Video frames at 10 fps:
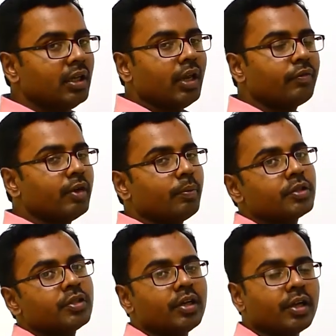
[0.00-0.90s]
if
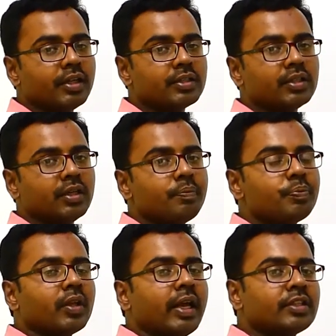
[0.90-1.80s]
temperature increased,
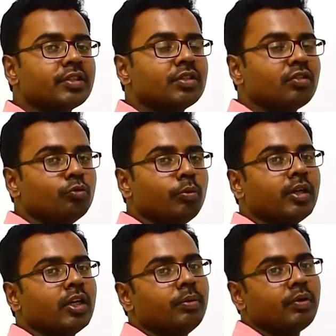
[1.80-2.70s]
exchange of
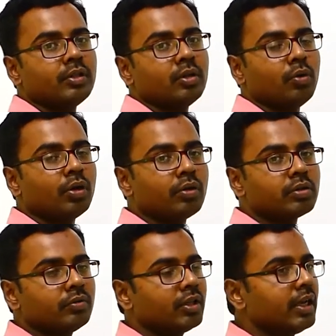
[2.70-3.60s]
momenta between the molecules
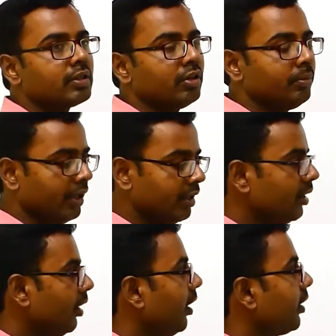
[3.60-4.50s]
of the gas will be
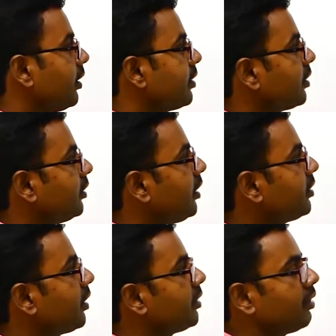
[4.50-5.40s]
increased. That is
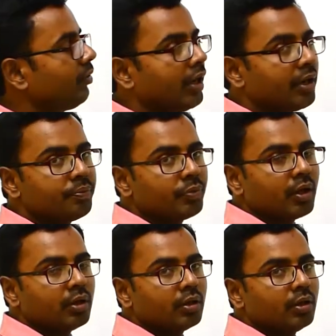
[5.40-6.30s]
the reason why
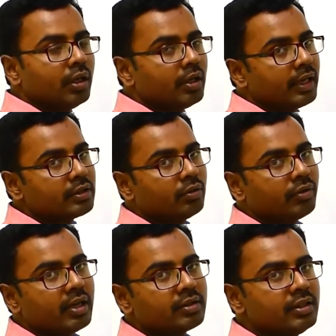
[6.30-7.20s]
in case of
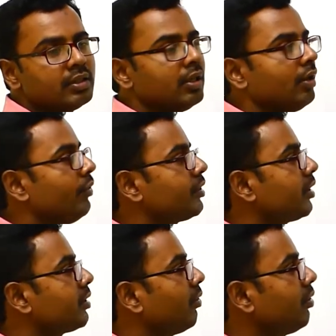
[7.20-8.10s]
gases,
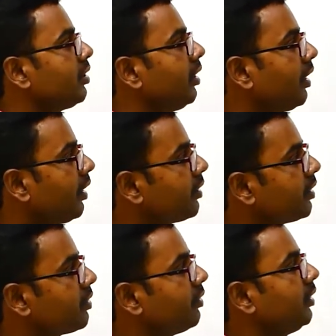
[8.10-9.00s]
viscous force
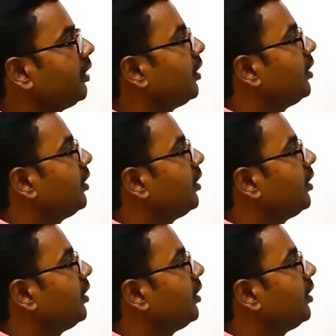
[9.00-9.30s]
increases with the